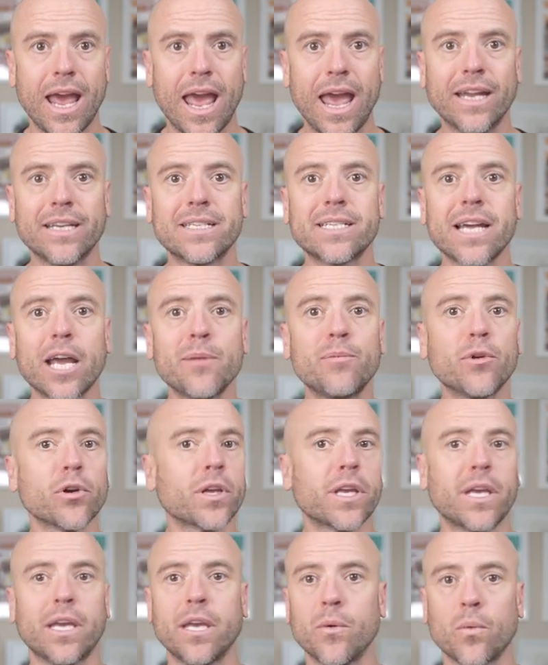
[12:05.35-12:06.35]
and type your
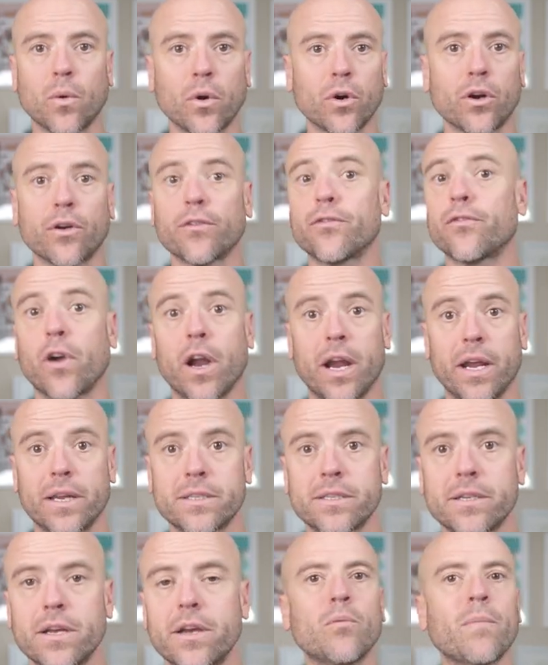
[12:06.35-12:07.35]
keyword or
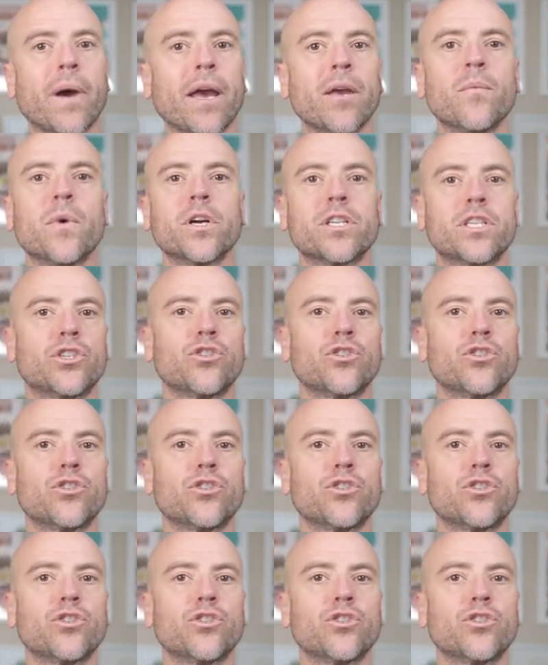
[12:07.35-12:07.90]
phrase. You might want to